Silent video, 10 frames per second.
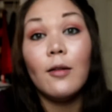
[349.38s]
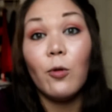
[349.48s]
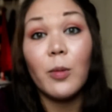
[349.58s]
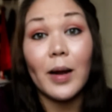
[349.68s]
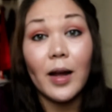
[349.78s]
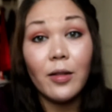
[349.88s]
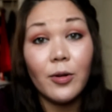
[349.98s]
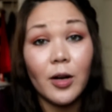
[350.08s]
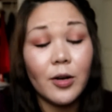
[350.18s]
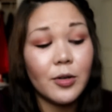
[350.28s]
For my other
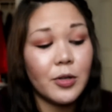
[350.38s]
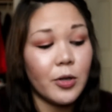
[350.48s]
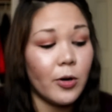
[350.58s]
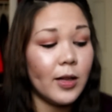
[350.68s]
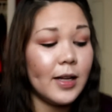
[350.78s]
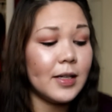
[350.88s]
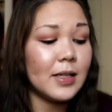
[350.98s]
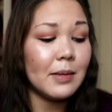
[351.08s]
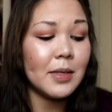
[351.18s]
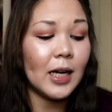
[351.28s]
daughter, Scarlett,
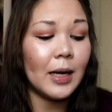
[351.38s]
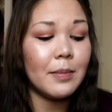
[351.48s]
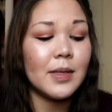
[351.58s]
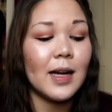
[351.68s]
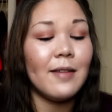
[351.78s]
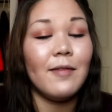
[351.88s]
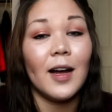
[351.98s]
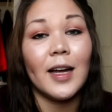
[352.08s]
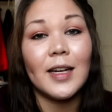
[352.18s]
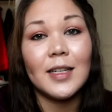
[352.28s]
sometimes I
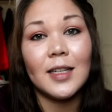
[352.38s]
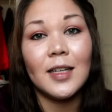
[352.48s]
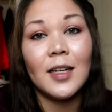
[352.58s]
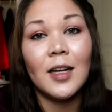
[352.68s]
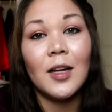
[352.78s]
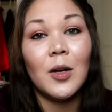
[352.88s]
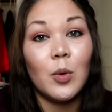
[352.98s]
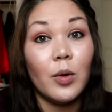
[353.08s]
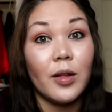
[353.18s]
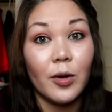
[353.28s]
find
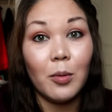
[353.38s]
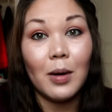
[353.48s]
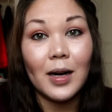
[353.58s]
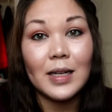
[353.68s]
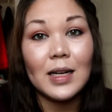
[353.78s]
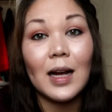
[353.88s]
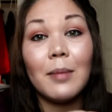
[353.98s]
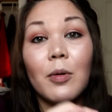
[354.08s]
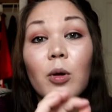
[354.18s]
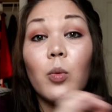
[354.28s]
with her body
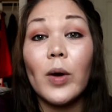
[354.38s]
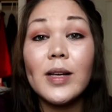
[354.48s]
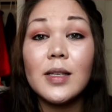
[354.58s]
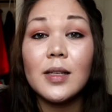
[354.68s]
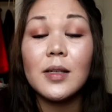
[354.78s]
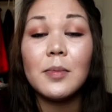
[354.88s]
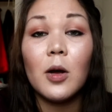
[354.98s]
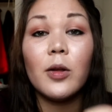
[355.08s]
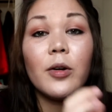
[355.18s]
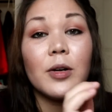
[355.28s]
type, her waist is
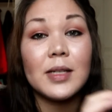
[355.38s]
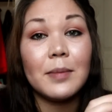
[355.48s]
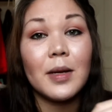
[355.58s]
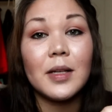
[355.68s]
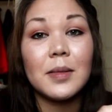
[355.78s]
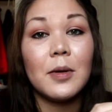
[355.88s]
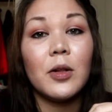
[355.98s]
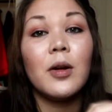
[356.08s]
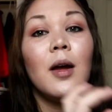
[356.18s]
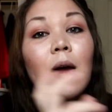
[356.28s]
smaller, her stomach is
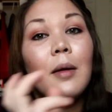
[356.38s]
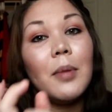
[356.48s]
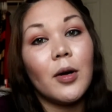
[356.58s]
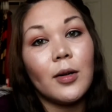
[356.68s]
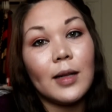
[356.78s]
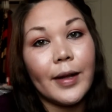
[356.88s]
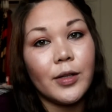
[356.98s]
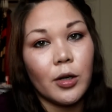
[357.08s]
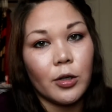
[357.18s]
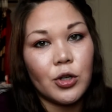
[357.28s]
smaller, but her
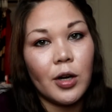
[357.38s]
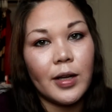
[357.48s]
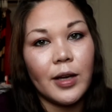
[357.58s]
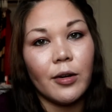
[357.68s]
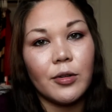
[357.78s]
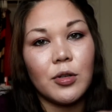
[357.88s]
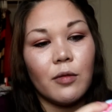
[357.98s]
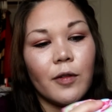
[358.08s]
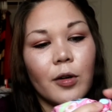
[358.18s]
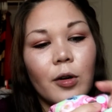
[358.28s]
legs are chunkier. So
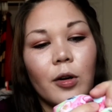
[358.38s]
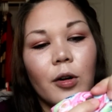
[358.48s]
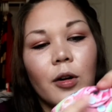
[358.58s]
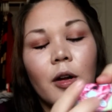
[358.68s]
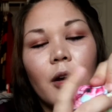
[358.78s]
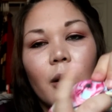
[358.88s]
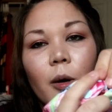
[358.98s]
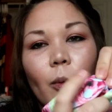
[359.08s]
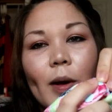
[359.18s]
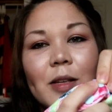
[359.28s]
for her,
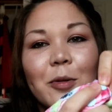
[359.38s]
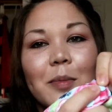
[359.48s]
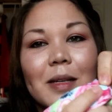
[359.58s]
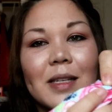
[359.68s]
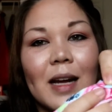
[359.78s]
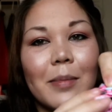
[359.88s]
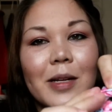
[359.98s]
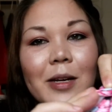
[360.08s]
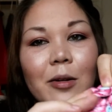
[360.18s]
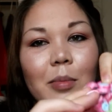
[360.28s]
her waist would be snapped
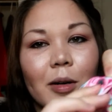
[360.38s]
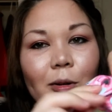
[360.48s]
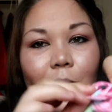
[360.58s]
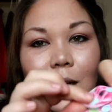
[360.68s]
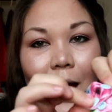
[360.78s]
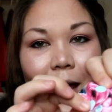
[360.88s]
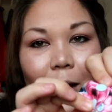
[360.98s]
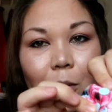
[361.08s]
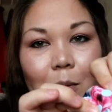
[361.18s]
here, but her leg